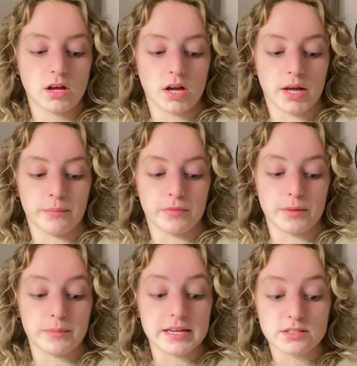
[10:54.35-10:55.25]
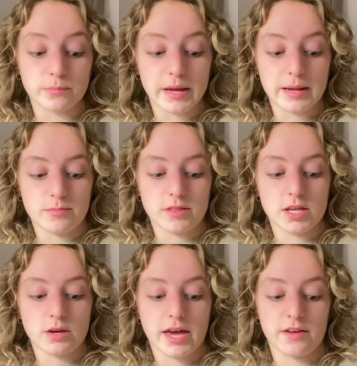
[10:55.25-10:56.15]
the piece of paper that
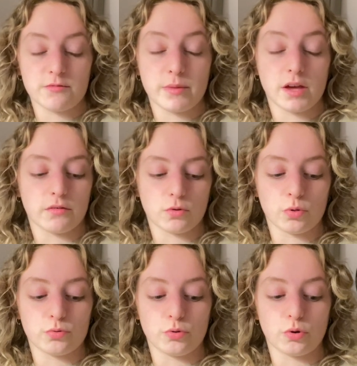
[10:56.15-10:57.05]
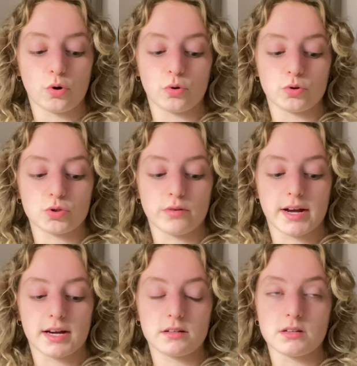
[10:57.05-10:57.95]
you gave me, I've gone through the
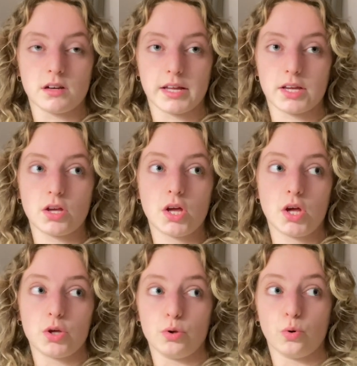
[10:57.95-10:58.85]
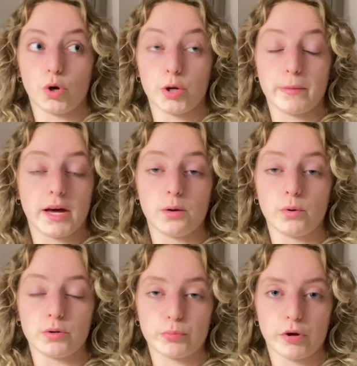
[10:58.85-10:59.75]
contract and like your au pair
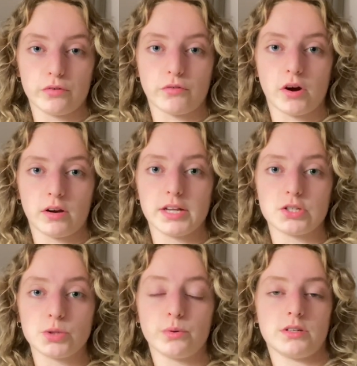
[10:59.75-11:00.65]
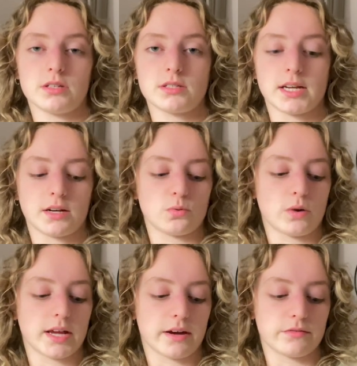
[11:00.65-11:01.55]
world profile, and I do understand what
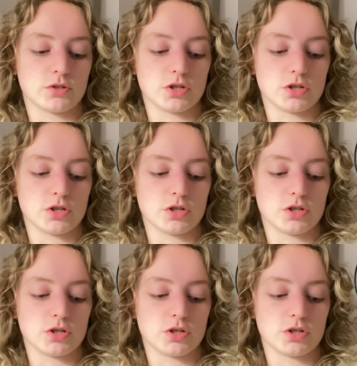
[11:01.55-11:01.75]
I have to